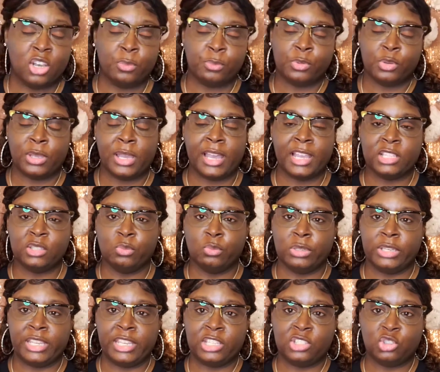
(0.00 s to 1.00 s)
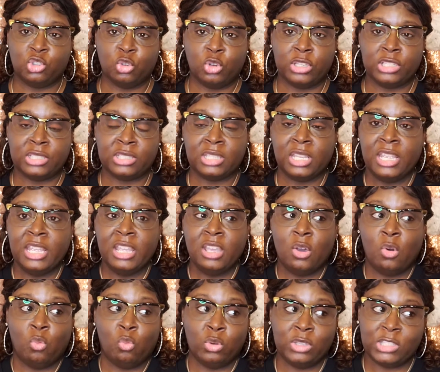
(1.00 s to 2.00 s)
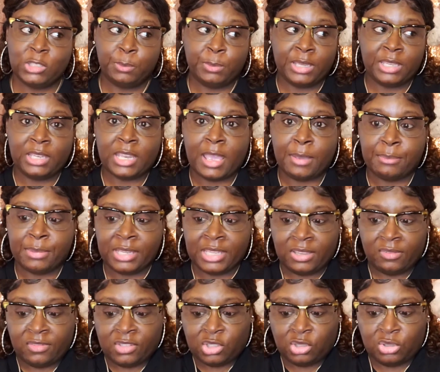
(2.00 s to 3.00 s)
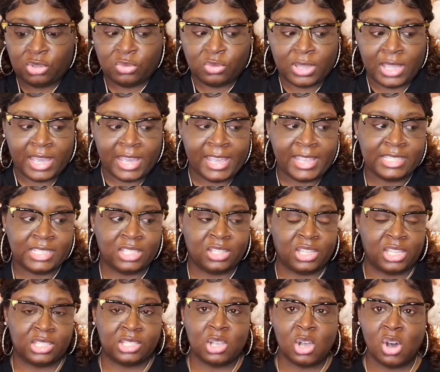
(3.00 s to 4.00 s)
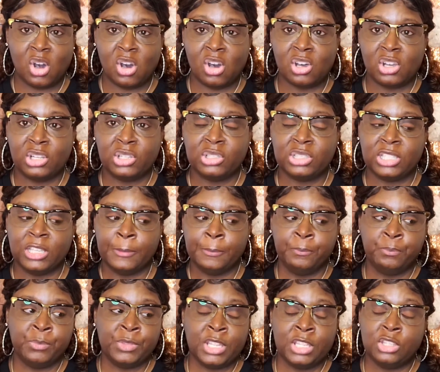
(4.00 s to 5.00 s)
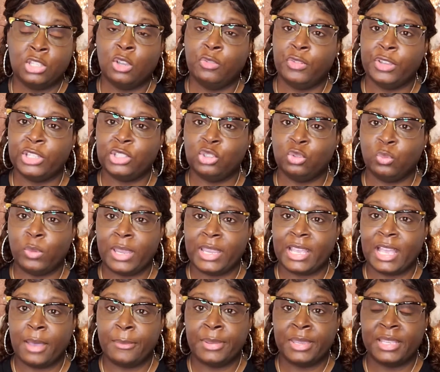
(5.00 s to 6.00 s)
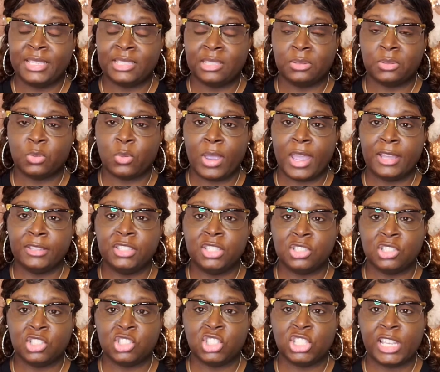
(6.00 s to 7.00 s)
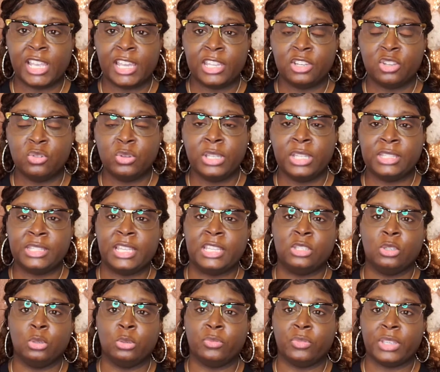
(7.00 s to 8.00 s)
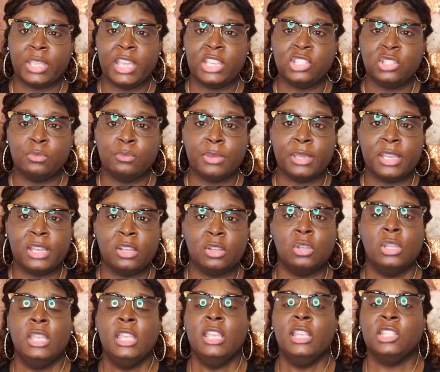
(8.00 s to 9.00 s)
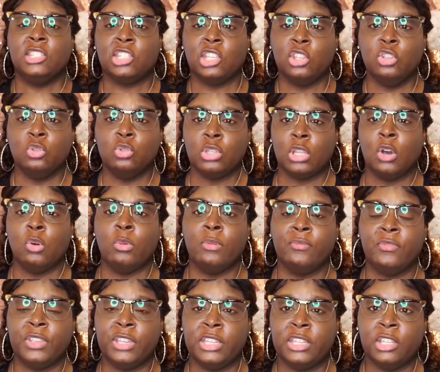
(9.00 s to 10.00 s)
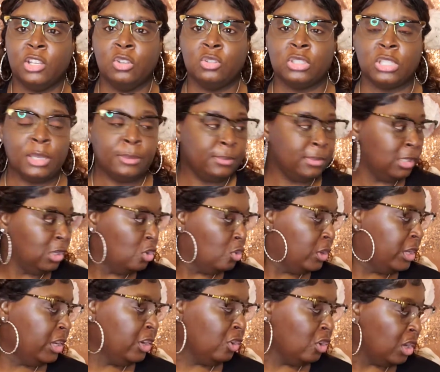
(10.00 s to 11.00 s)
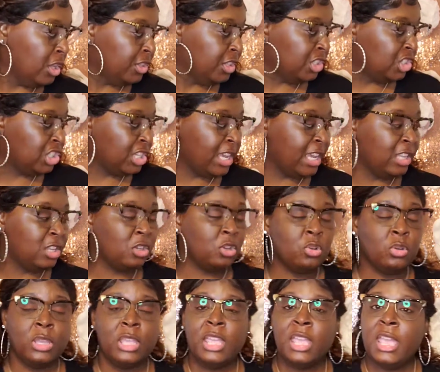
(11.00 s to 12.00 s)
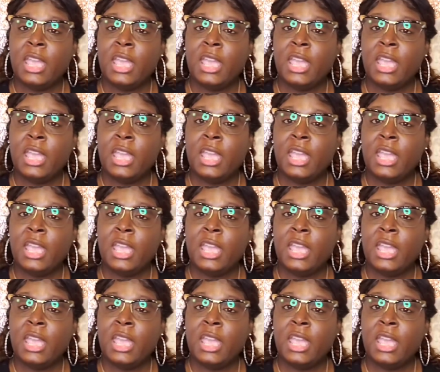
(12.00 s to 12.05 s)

I hope you guys really enjoyed what's been I've been giving to you guys in these hauls. Don't forget to rate, comment, and subscribe to the channel. Hit that notification bell so you know when videos upload here on the channel.